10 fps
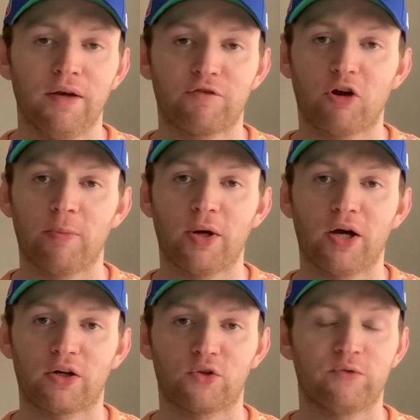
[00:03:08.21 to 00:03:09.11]
from
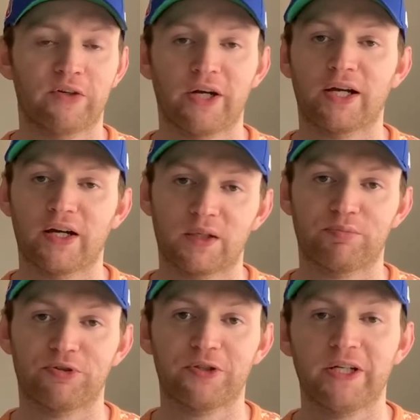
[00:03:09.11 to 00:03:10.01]
a very iconic
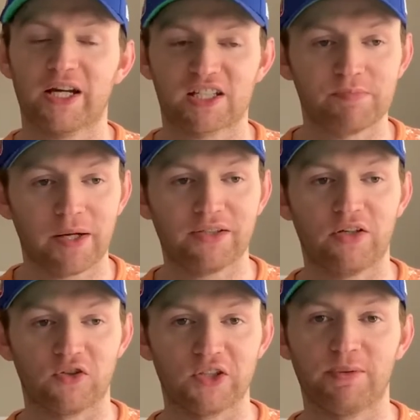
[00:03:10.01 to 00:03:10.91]
brewery, I expected
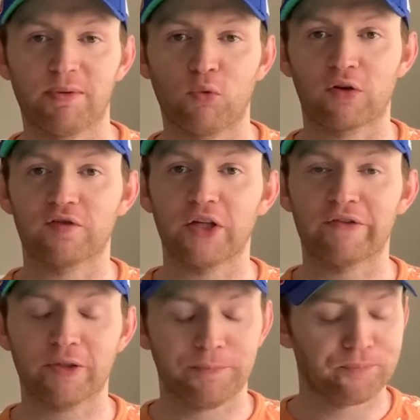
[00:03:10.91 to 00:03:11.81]
a little bit more
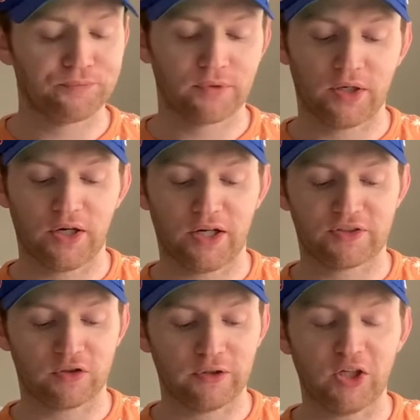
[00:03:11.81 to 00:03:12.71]
flavor.
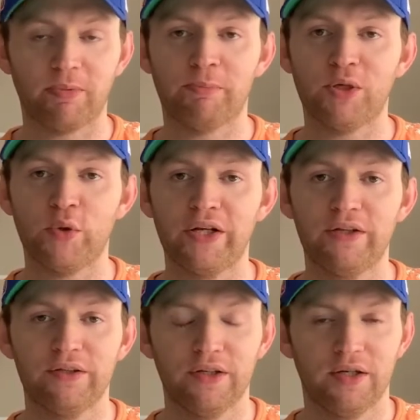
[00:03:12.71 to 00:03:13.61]
It's a little bit muted.